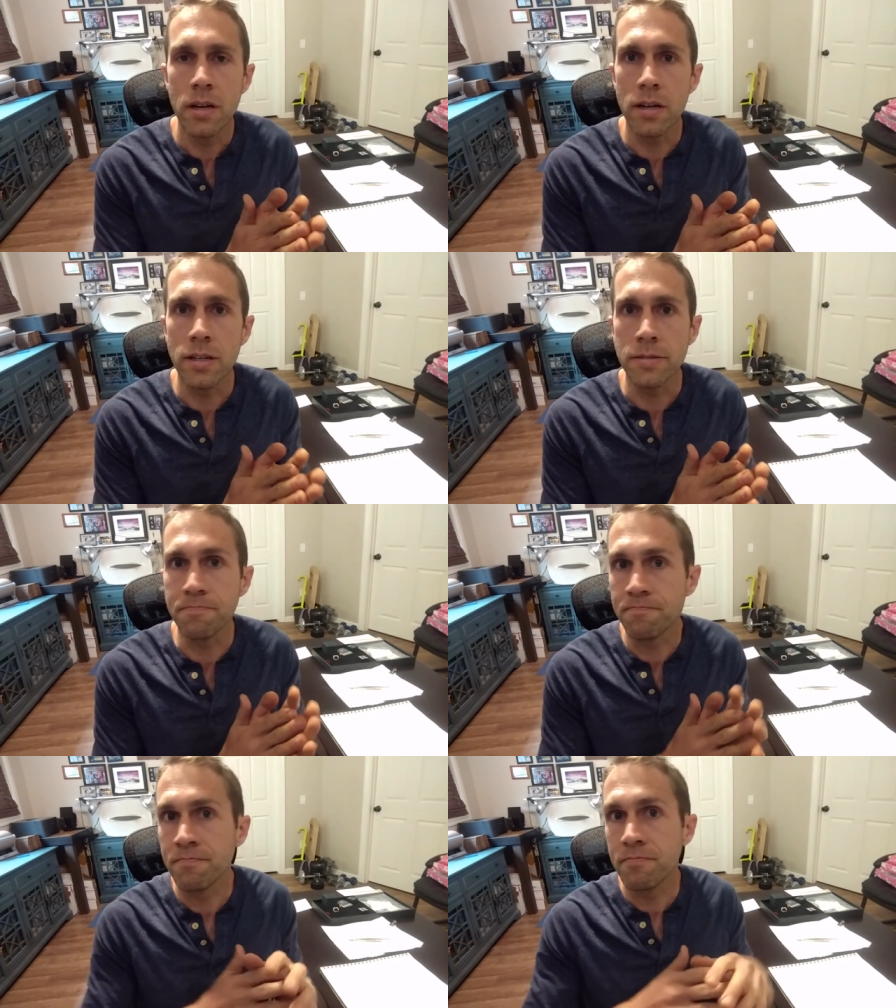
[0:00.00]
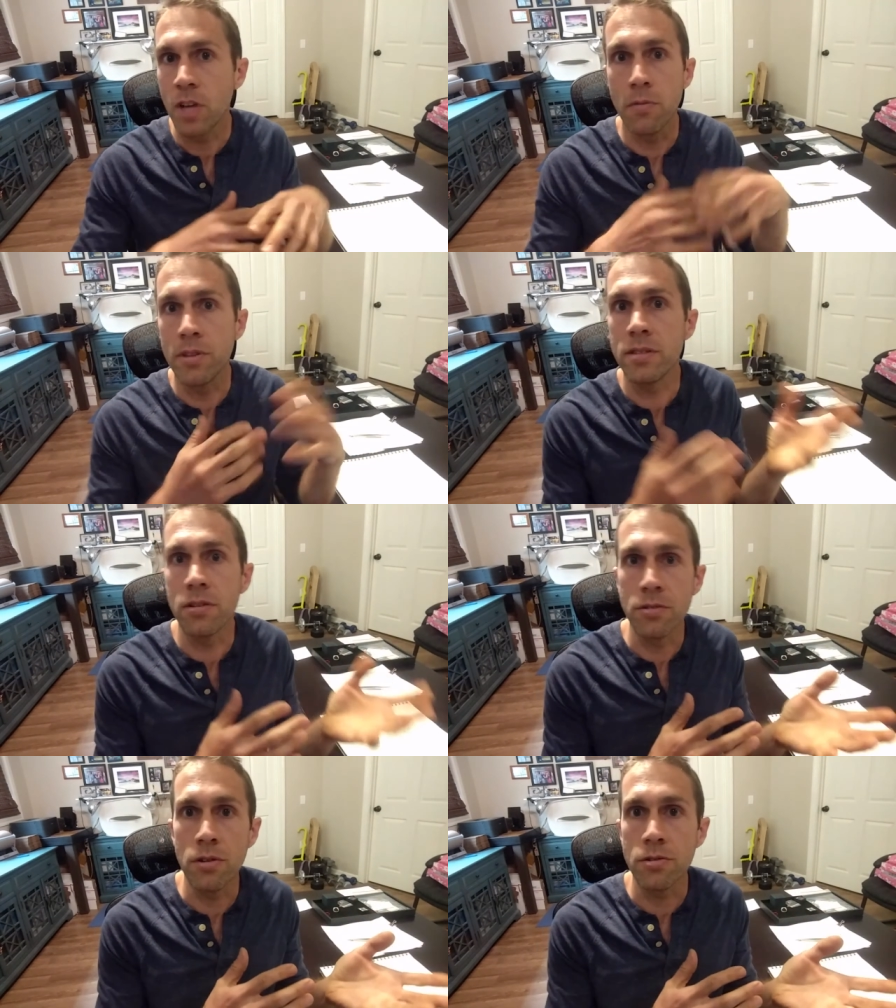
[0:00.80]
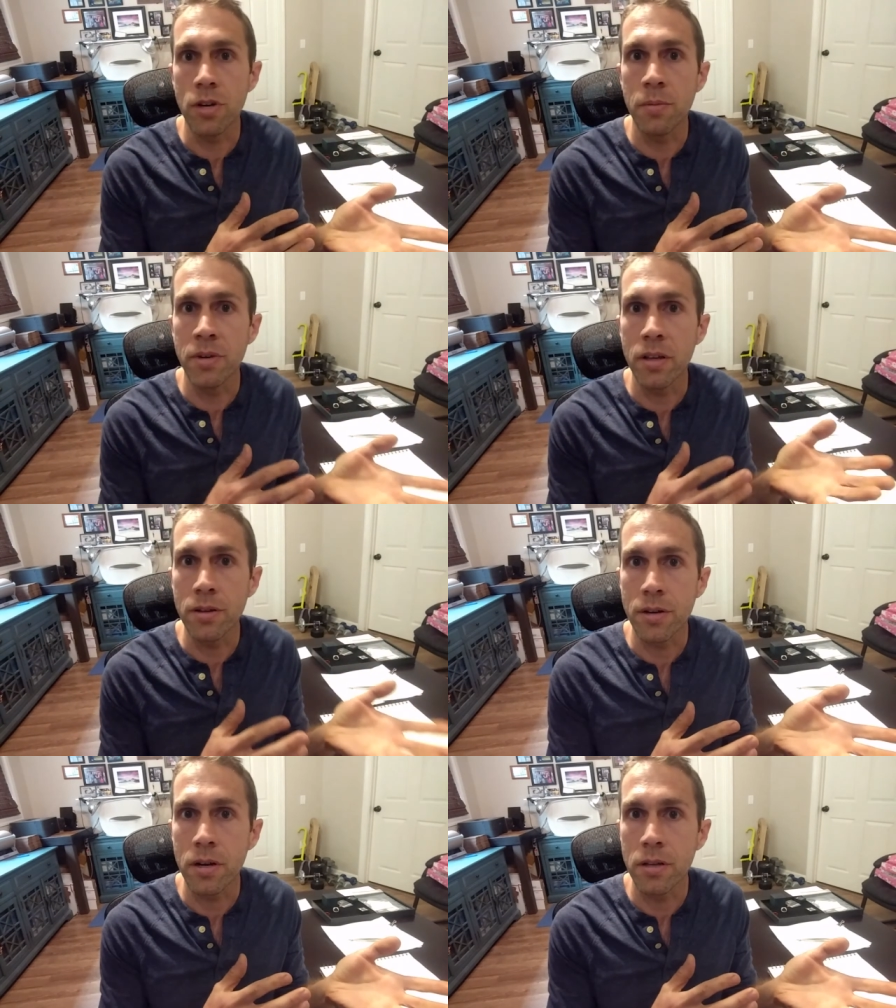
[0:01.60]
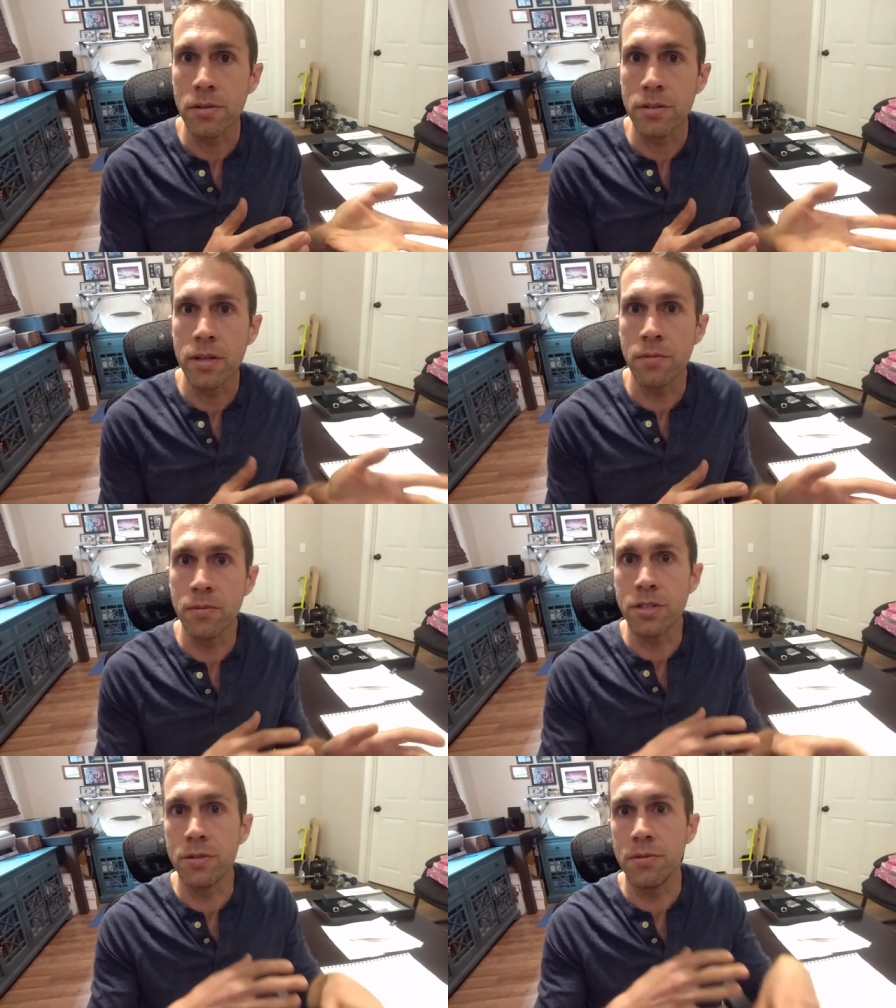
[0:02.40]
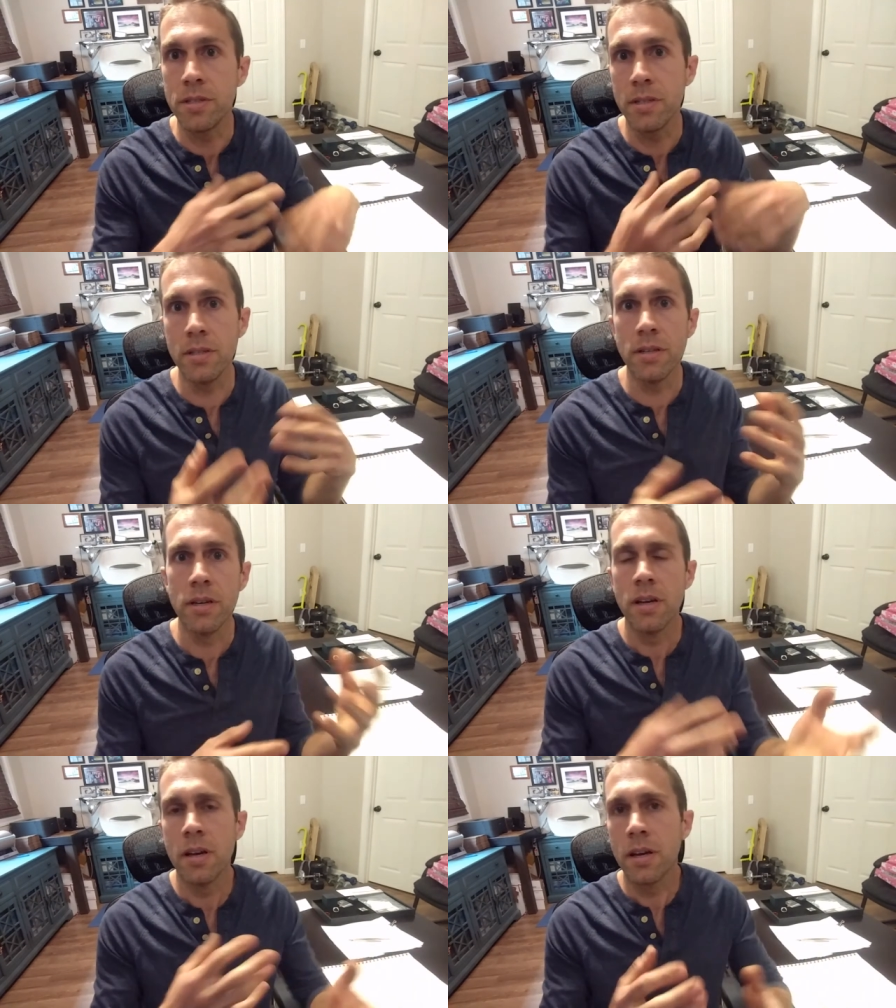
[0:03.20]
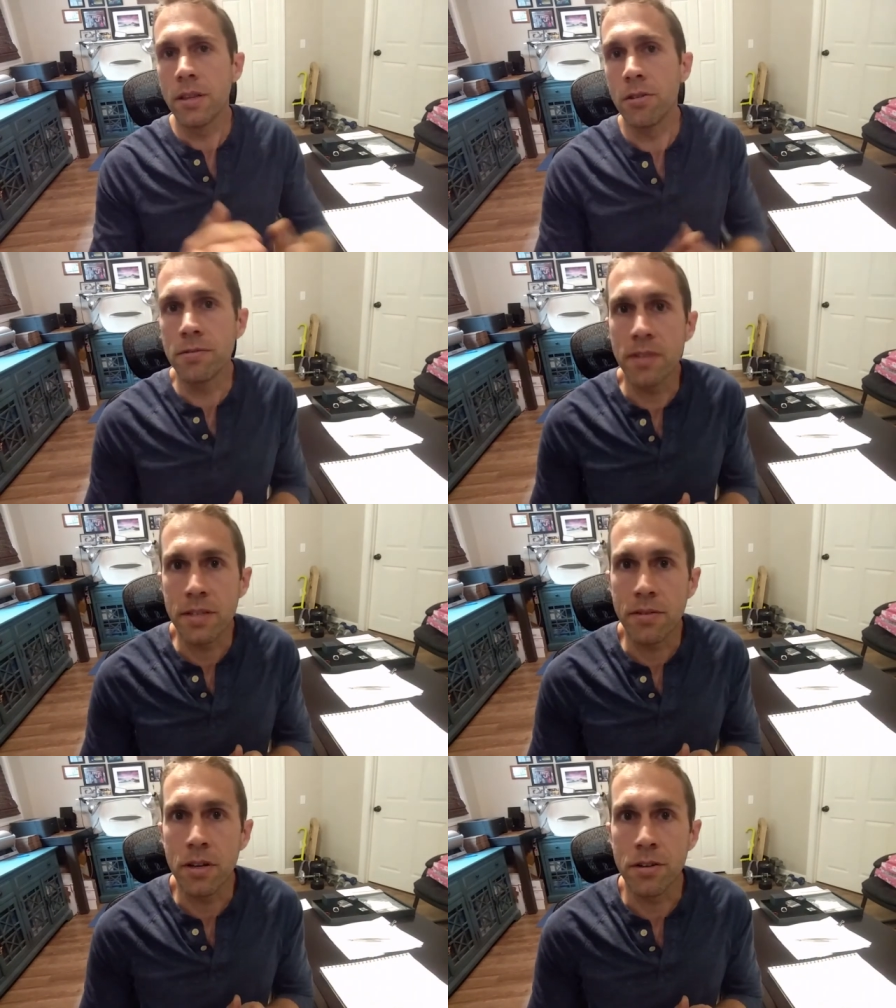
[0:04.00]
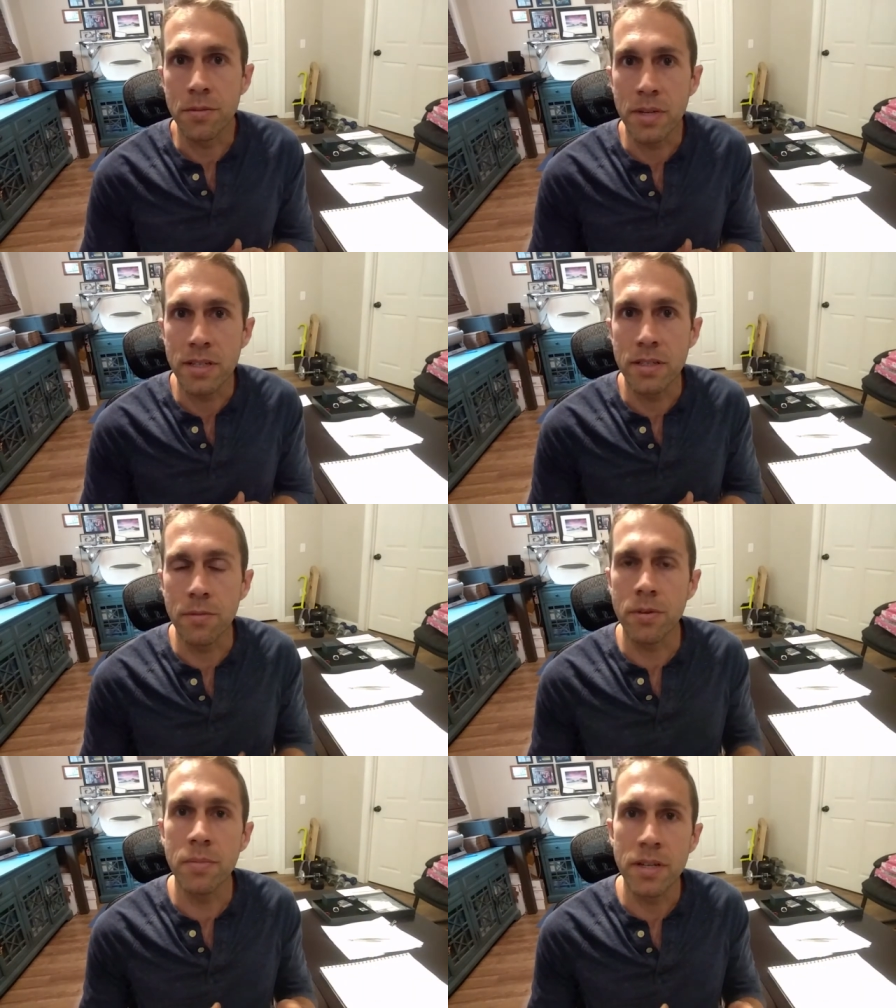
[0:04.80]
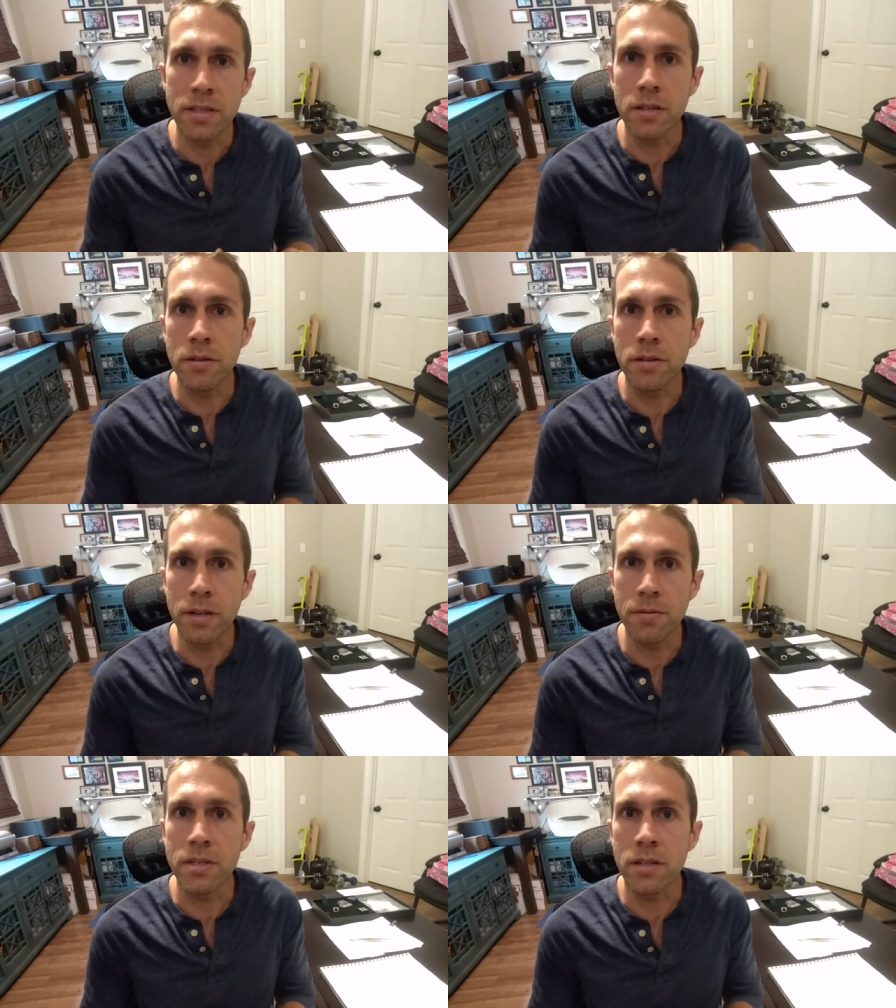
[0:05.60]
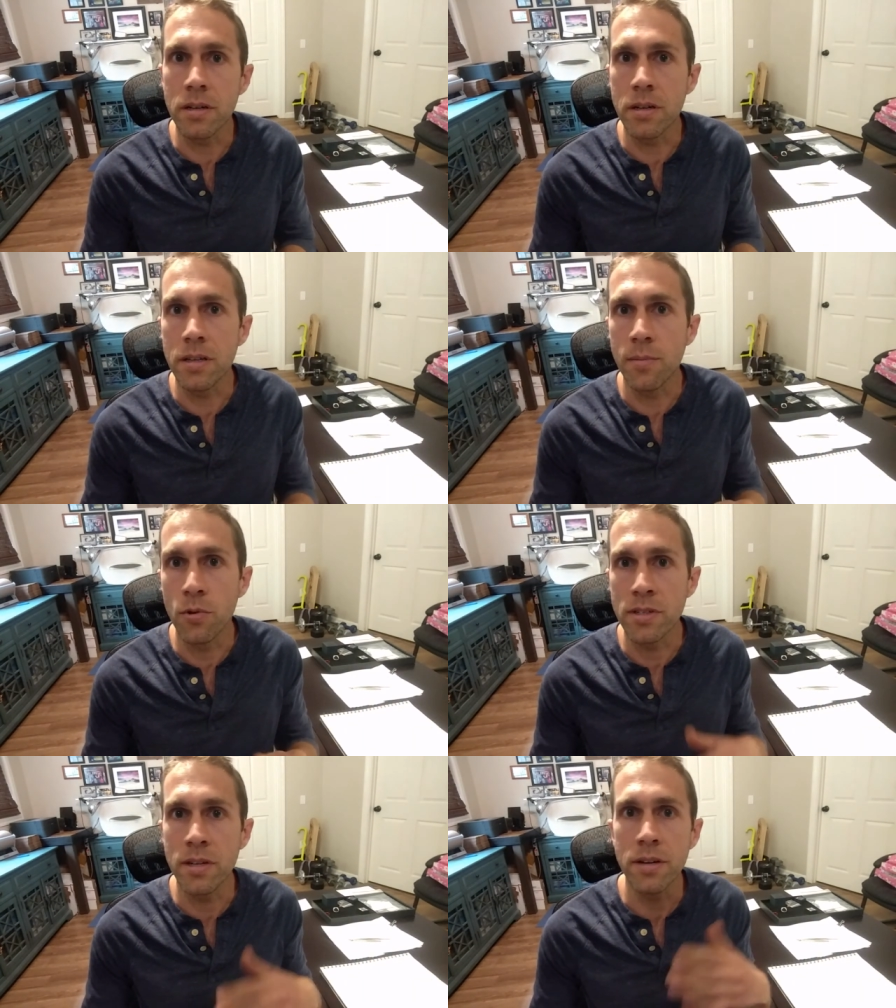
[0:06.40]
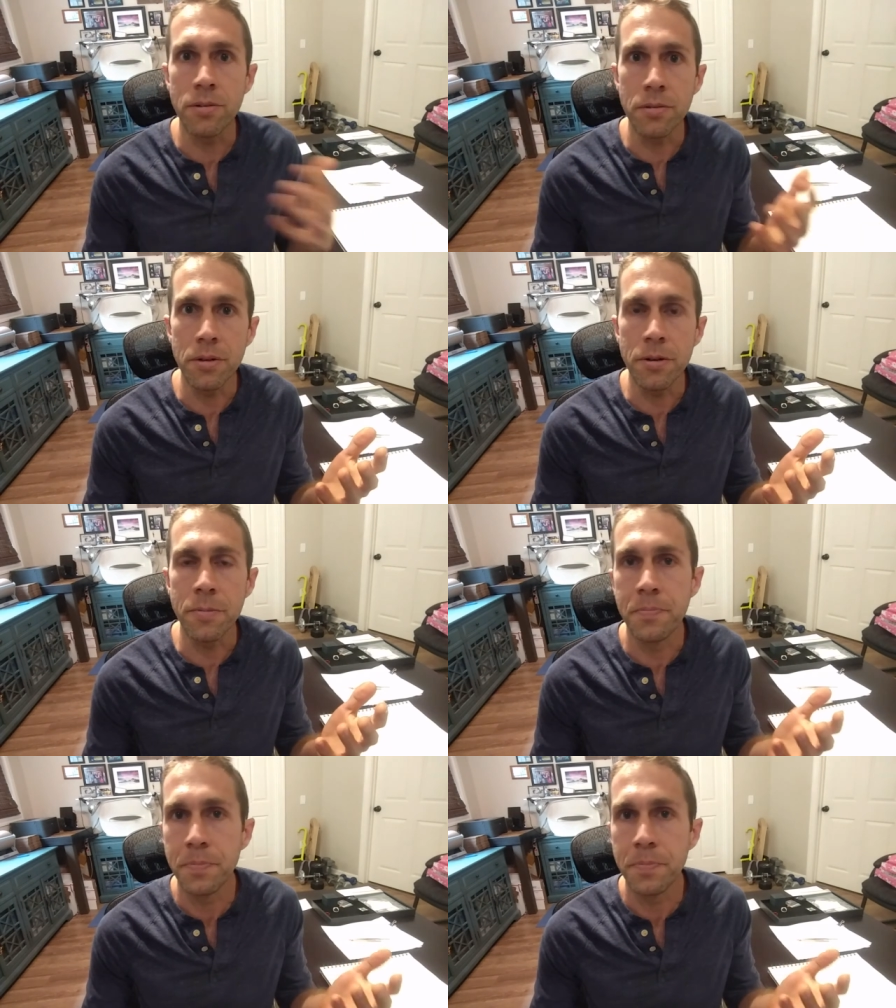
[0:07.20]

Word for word: Um, however, these stones also come in other colors in which you would see those flecks of colors mixed in with the base color like we saw in the moissanite earlier.